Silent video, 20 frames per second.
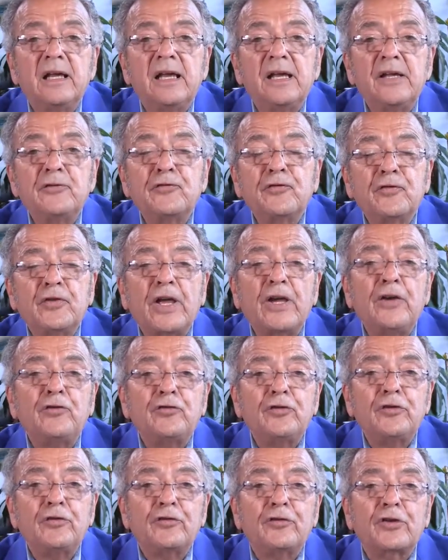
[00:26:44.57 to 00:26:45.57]

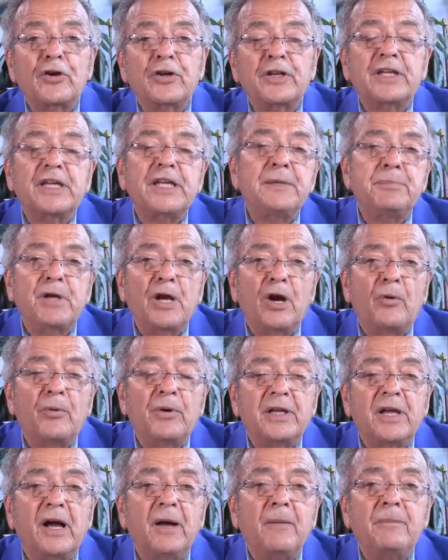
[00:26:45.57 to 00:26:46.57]
Inflation's going to keep
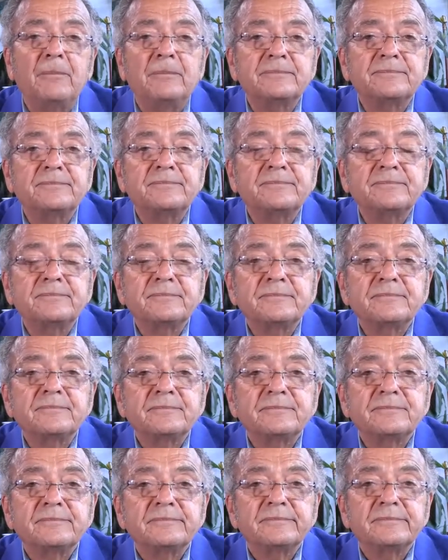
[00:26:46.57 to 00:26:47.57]
going up.
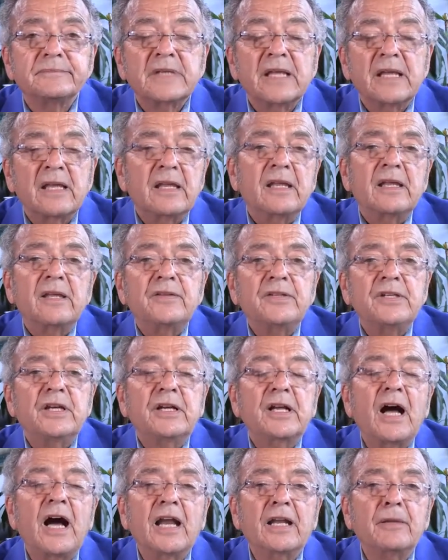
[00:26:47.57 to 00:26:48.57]
The
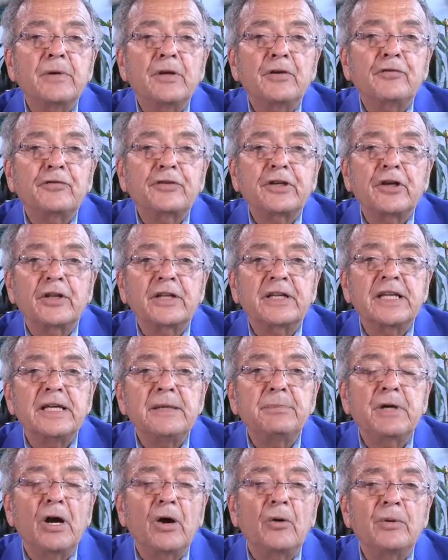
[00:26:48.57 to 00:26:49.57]
economy's going to
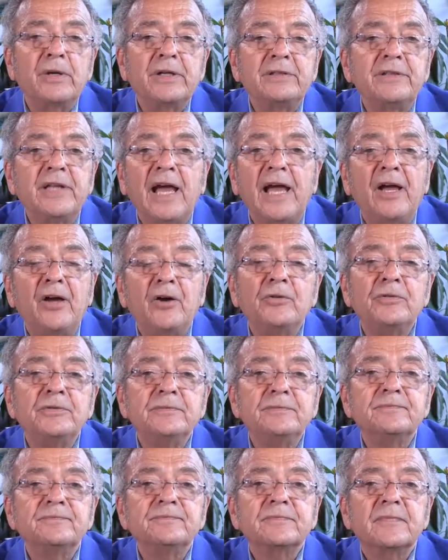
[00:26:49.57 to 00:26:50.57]
keep going
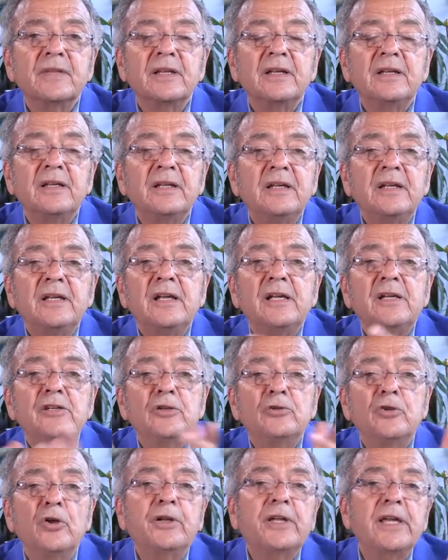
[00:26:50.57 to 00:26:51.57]
down.
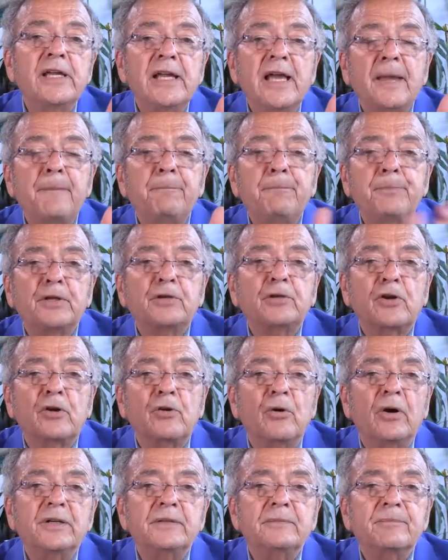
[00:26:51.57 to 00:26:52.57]
You're looking at
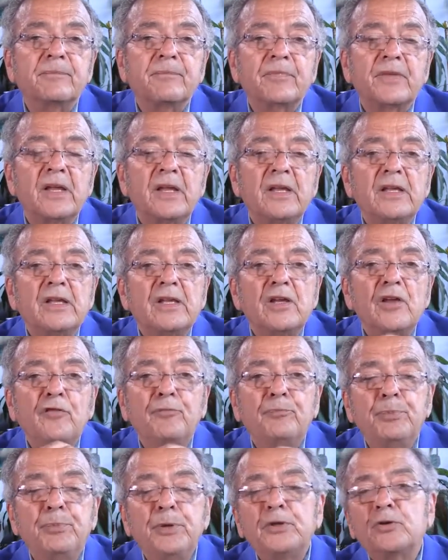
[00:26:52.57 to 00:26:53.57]
Bitcoin.
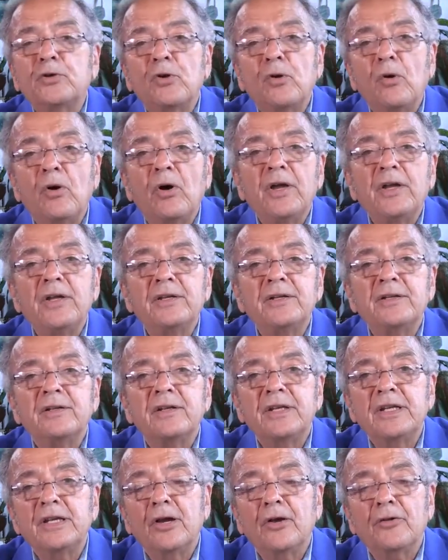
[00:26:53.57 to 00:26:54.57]
If Bitcoin
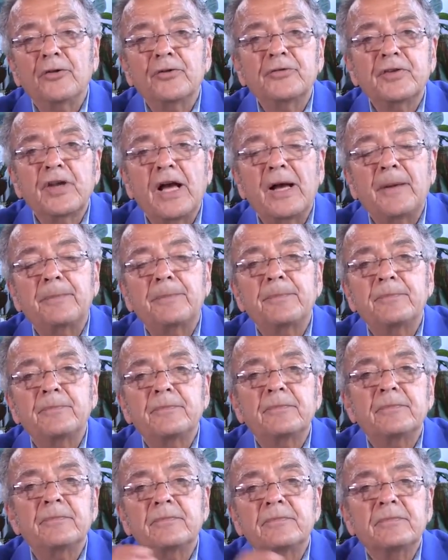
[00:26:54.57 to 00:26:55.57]
and the other top
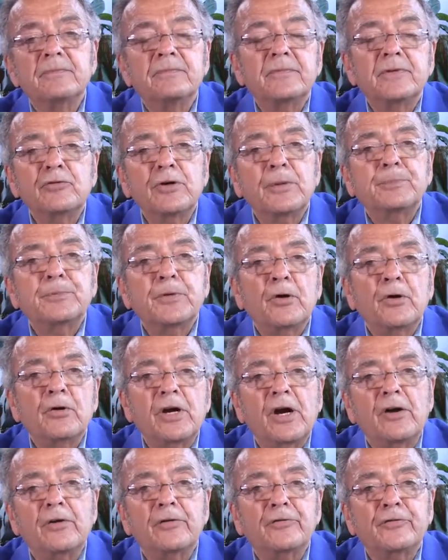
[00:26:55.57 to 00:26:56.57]

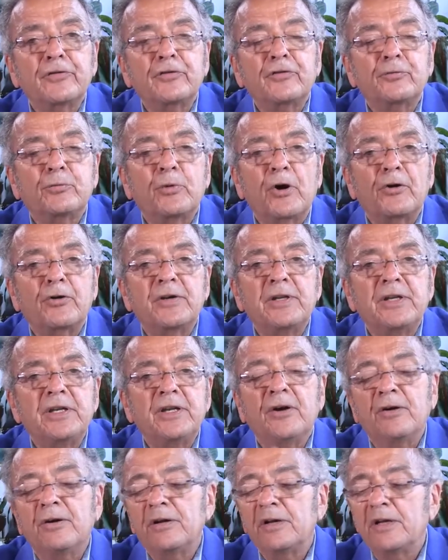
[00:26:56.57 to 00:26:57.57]
cryptocurrencies weren't
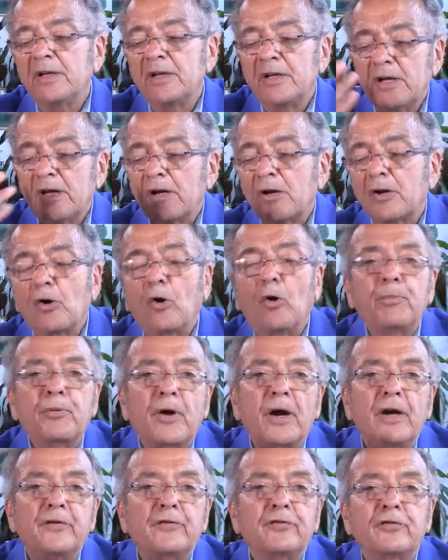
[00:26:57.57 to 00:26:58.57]
here, gold
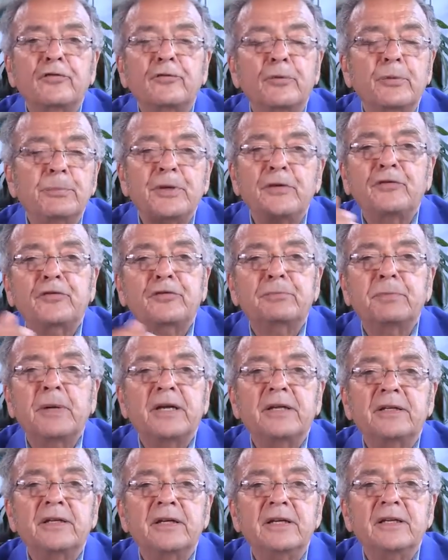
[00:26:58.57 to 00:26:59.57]
prices would be
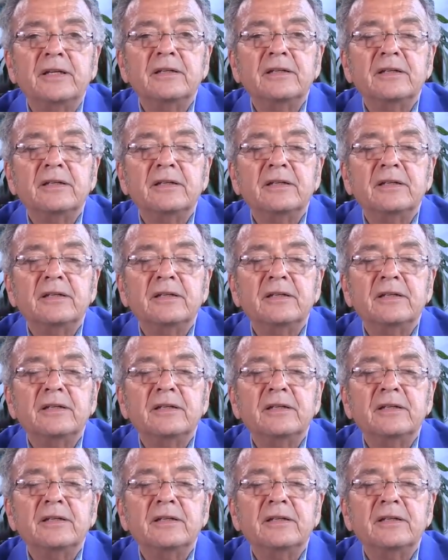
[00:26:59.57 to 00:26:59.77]
spiking.